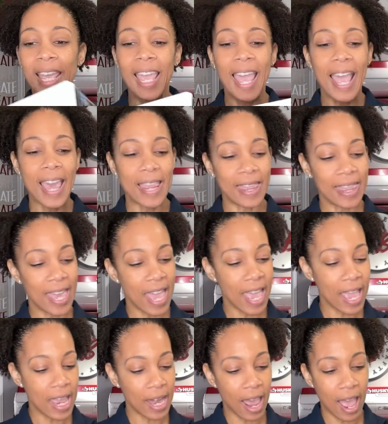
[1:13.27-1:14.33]
And
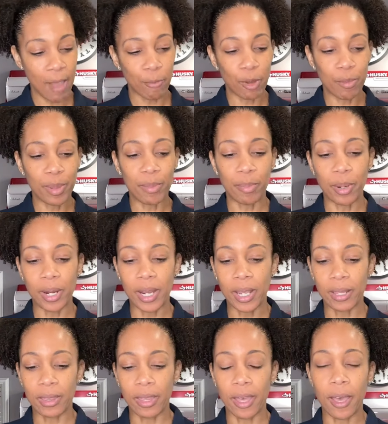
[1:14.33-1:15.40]
then I will be
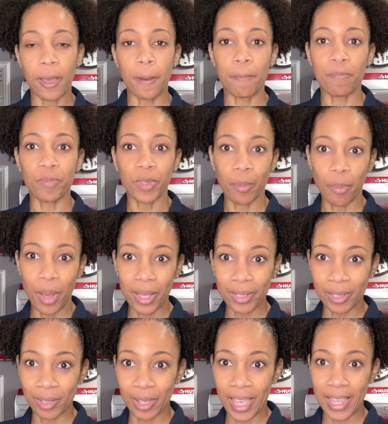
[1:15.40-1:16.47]
putting the
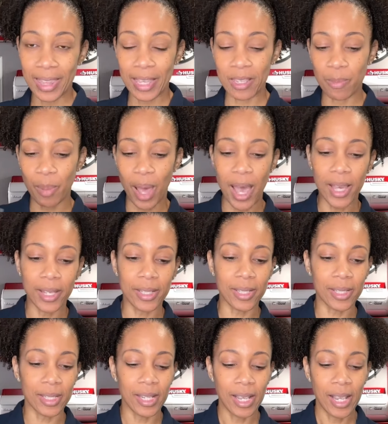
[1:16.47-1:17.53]
puzzle in this box
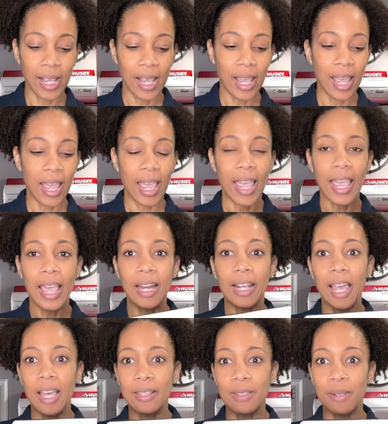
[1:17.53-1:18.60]
and
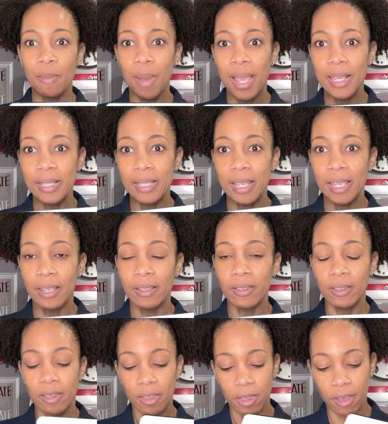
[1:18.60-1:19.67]
customizing
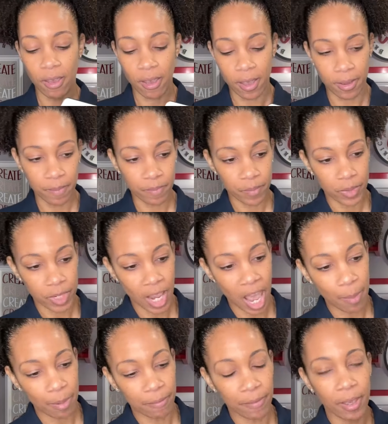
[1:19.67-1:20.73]
the
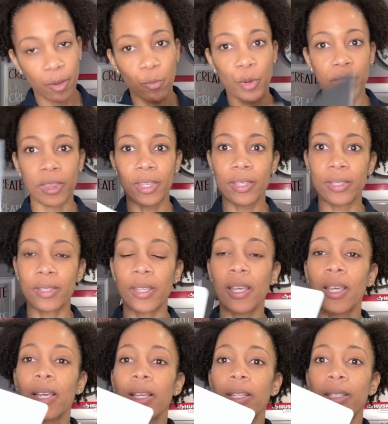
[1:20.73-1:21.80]
top of it with this
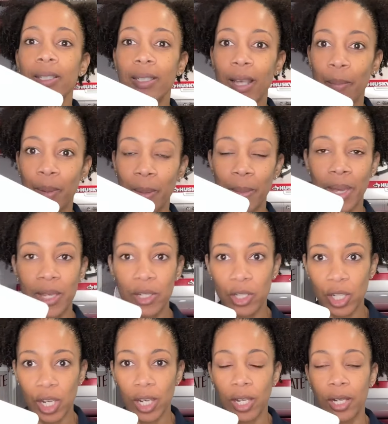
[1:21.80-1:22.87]

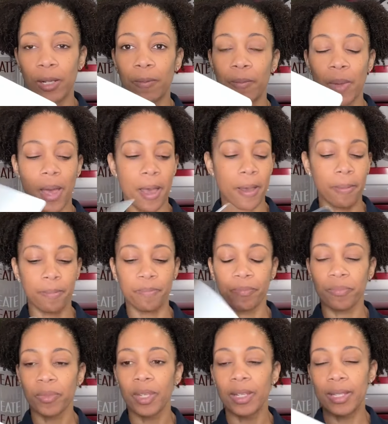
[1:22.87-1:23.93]
sublimation um,
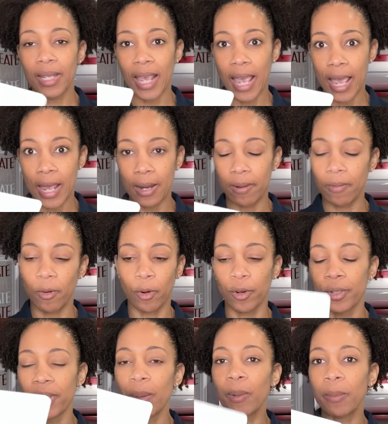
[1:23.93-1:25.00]
tin or
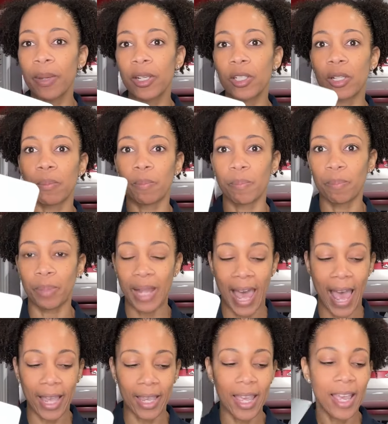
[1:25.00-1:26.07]
sublimation
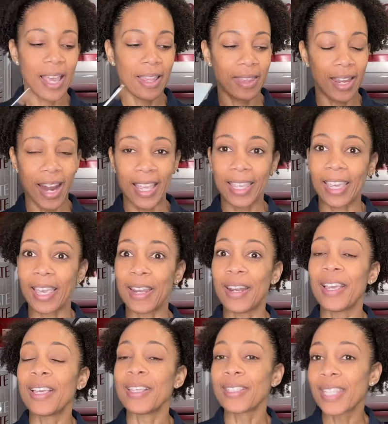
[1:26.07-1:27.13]
plaque that I can
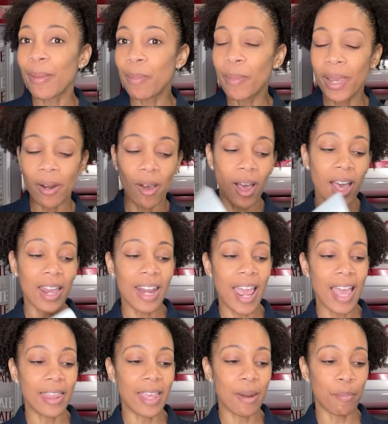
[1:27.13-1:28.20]
sublimate on
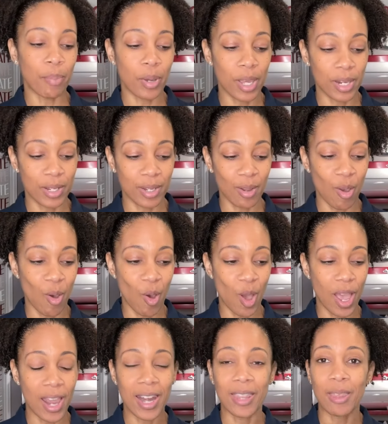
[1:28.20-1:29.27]
and then put
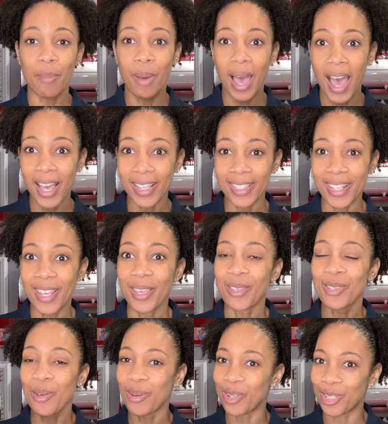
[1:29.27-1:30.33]
on the box
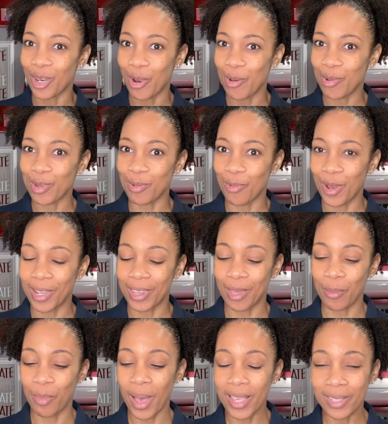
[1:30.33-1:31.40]
so it shows what the
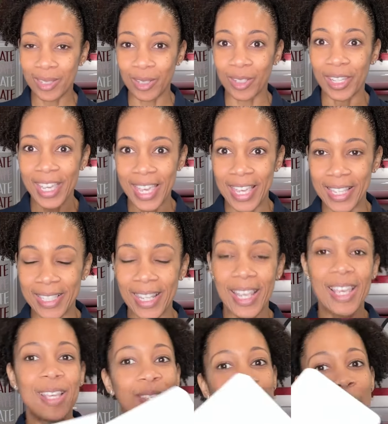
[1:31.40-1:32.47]
puzzle is.
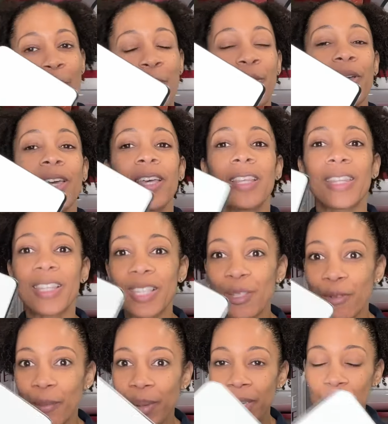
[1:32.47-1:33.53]
So this is
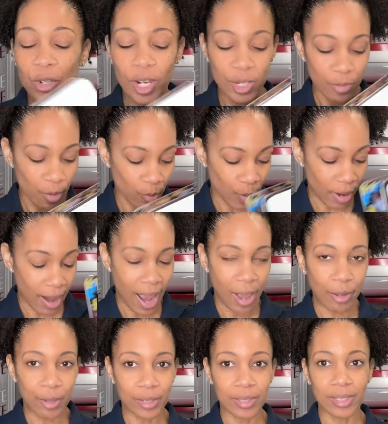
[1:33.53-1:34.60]
from Heat Transfer
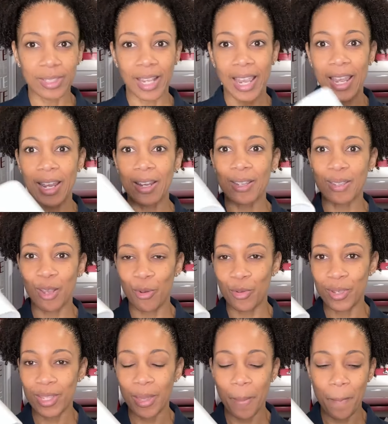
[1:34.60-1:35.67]
Warehouse and so
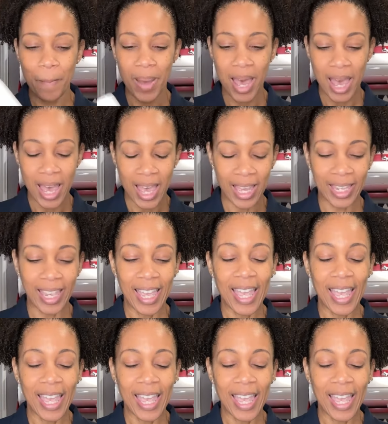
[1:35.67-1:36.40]
is the mug